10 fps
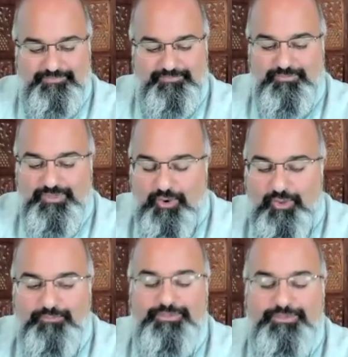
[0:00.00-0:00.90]
We all
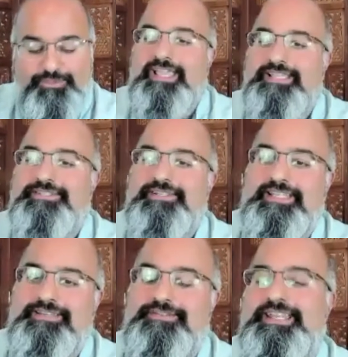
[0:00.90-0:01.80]
would like to
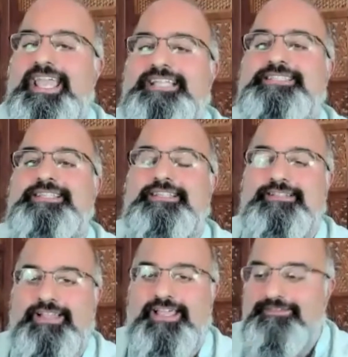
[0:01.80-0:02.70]
live an excellent
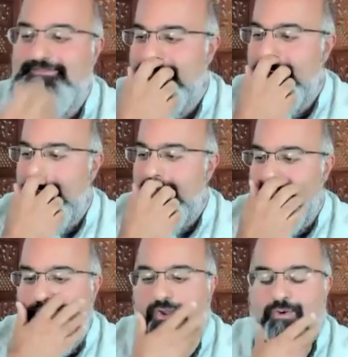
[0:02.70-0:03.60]
life.
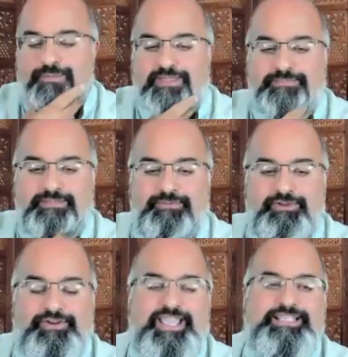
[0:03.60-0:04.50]
We hope that people
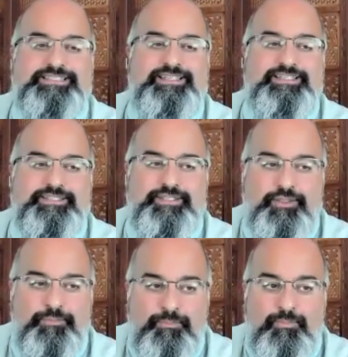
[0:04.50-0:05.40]
are excellent
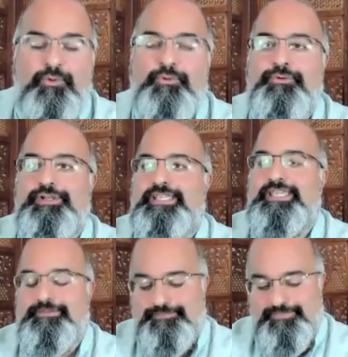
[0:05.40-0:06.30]

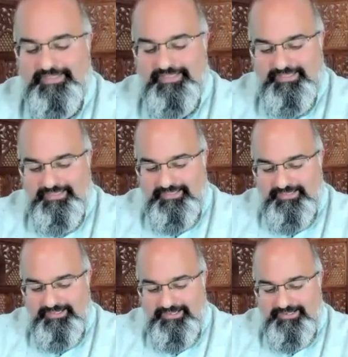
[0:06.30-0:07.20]
morally.
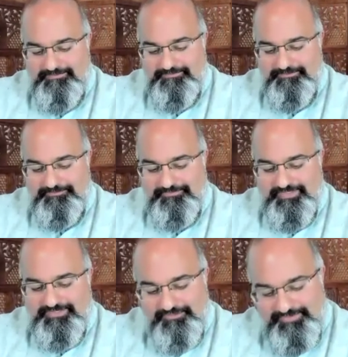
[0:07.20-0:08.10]

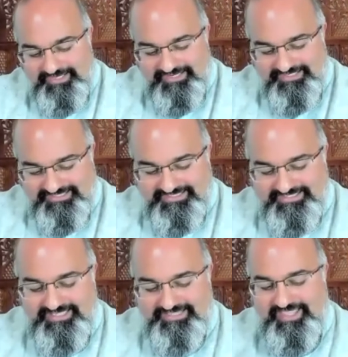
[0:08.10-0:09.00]
So we're going to
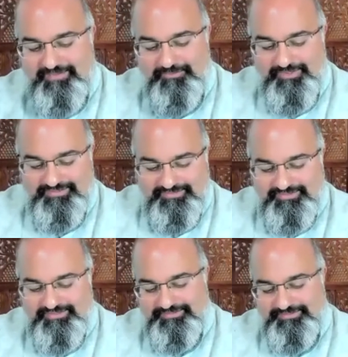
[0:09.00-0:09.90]
just let that one
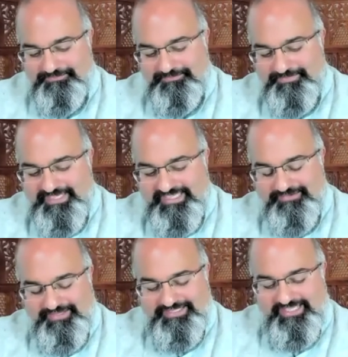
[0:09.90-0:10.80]
be
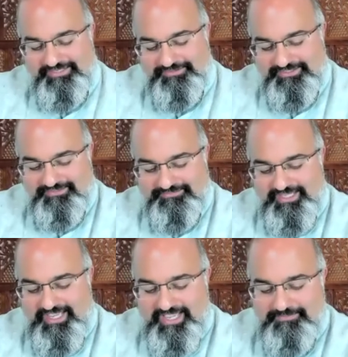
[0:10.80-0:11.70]
in the interest of
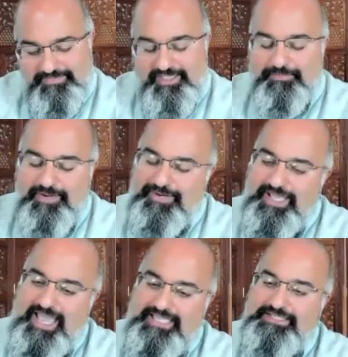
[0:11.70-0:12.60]
time. But I want
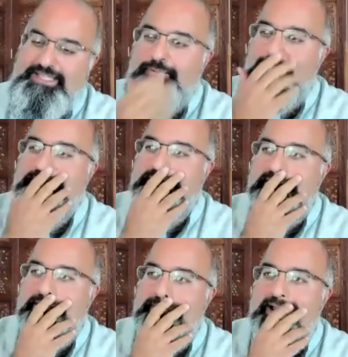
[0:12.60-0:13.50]
to ask that question
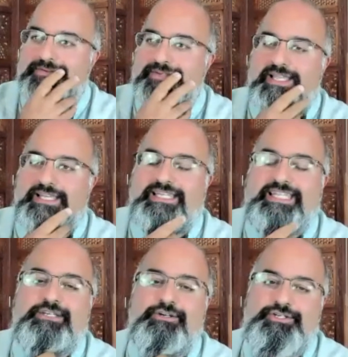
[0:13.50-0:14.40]
about
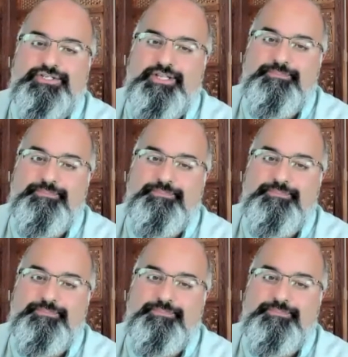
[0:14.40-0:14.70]
leadership.